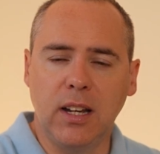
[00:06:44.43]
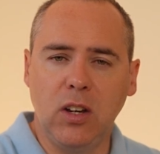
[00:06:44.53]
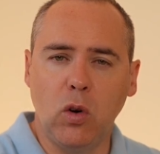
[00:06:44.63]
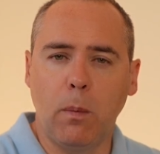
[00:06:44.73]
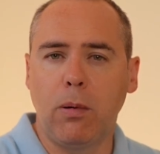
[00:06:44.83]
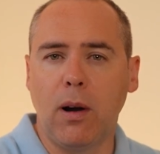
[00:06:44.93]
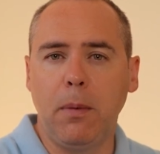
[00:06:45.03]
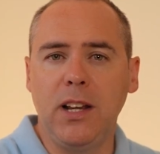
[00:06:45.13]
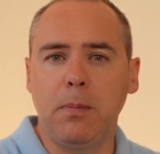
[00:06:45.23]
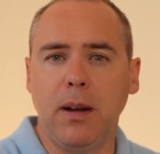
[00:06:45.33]
You'll
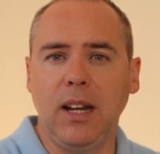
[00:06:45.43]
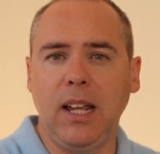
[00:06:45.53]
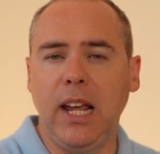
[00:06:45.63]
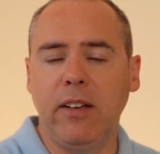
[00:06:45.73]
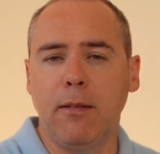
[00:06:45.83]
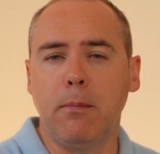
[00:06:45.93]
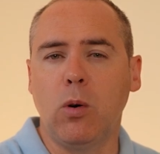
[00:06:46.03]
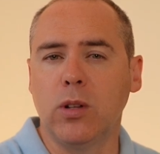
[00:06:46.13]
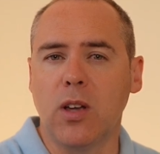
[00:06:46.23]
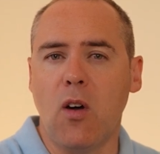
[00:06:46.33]
probably spend even
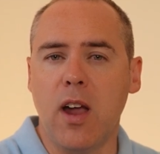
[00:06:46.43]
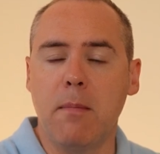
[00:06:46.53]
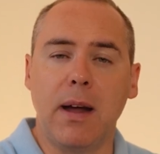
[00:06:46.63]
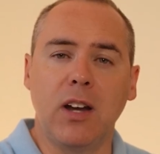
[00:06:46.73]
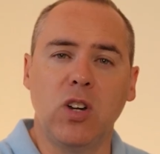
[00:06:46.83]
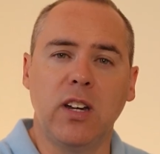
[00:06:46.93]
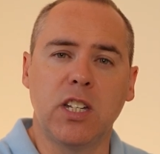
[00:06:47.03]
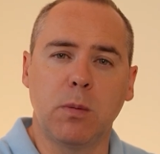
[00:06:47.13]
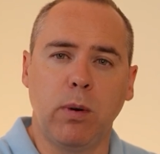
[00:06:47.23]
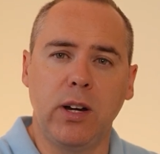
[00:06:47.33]
more time managing the
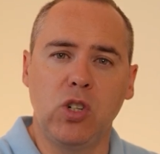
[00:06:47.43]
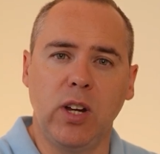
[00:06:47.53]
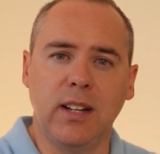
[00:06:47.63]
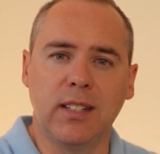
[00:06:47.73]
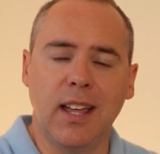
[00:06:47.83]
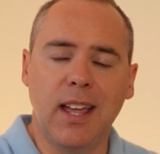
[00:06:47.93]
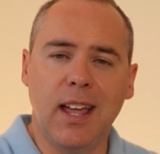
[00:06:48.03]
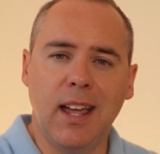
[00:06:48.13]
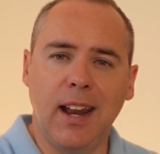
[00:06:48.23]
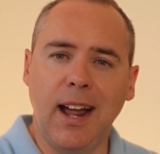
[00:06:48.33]
spreadsheet
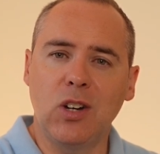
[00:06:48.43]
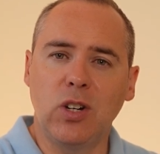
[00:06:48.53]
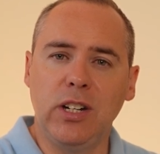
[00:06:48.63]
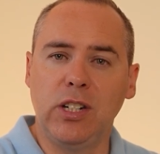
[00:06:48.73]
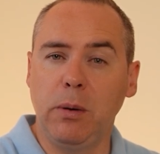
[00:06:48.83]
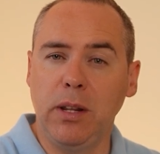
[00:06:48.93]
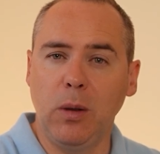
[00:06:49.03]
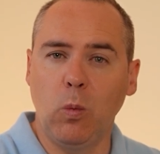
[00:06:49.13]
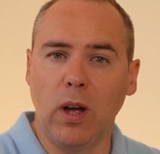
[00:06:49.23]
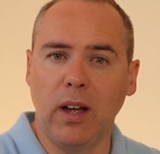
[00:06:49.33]
than actually doing
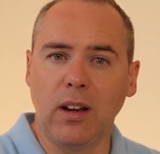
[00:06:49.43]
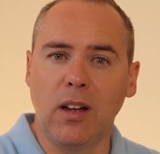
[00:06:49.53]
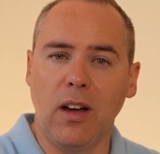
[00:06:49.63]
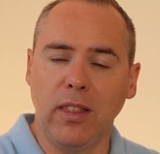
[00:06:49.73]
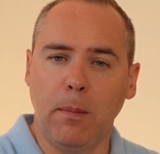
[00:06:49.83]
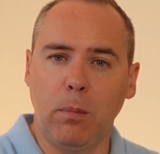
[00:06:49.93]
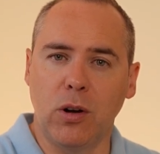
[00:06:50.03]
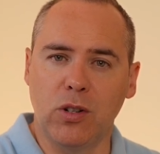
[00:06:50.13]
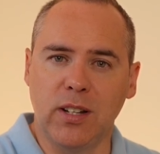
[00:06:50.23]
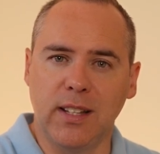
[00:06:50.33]
the work on the
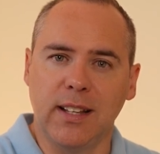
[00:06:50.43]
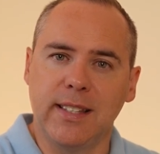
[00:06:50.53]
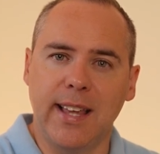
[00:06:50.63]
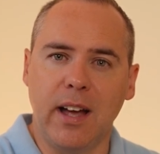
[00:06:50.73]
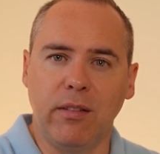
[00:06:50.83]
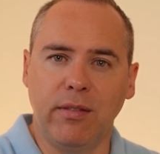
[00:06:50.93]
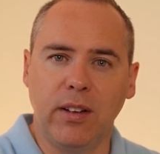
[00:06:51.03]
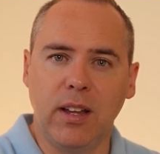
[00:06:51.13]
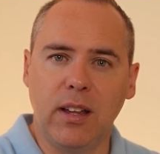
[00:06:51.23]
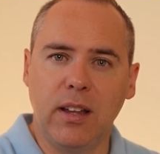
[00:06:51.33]
project itself.
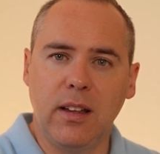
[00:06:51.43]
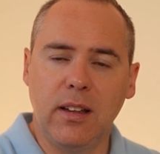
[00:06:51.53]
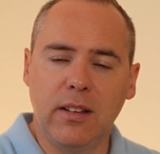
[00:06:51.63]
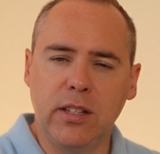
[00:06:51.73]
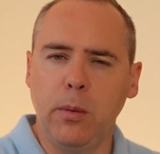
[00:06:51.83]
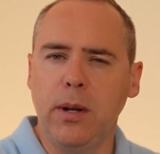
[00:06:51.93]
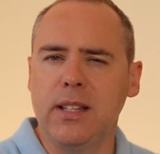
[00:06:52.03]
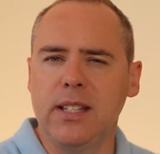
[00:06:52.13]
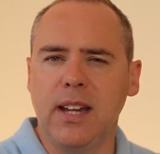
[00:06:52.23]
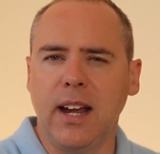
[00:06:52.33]
So
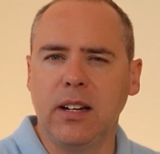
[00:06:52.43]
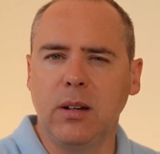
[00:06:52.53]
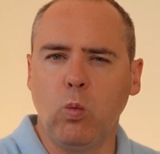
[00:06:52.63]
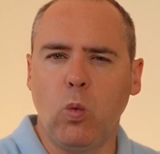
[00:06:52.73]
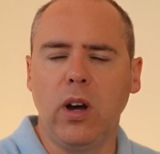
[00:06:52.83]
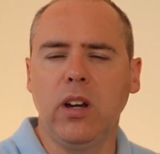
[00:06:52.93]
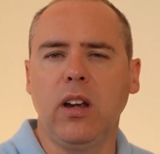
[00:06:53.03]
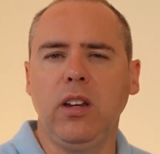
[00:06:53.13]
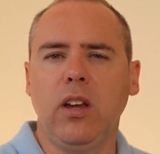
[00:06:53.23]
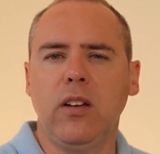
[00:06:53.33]
instead, why
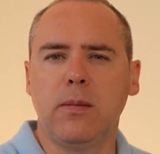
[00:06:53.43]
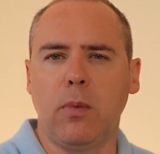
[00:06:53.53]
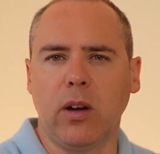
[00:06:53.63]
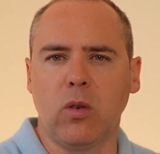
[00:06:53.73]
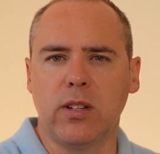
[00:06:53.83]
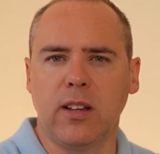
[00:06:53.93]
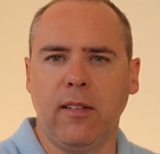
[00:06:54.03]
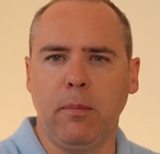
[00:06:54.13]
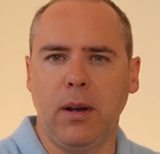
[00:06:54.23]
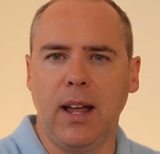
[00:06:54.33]
not use
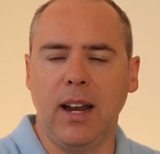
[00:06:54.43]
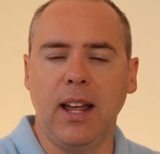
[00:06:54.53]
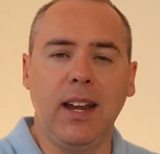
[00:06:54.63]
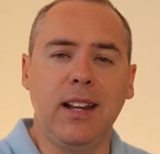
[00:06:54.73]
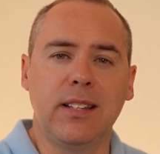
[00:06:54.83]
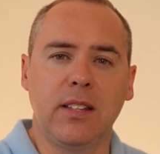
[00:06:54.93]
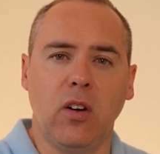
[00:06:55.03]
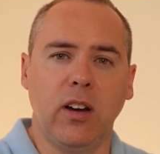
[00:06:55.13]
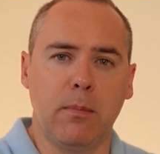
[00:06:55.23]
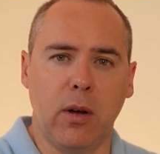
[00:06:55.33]
Microsoft Planner
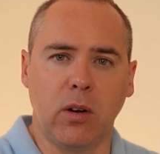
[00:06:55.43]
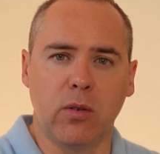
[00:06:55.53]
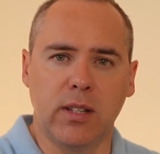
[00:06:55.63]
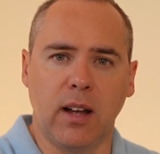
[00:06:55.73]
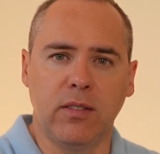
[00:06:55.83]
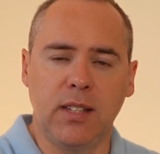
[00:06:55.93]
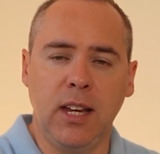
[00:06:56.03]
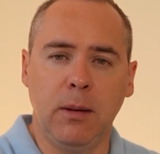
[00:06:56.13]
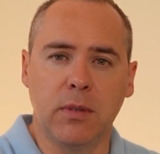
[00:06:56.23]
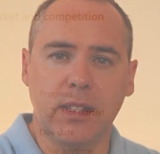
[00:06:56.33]
inside of Microsoft
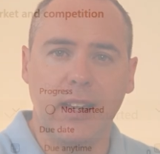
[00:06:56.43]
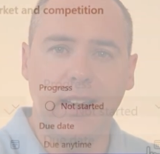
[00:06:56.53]
Teams?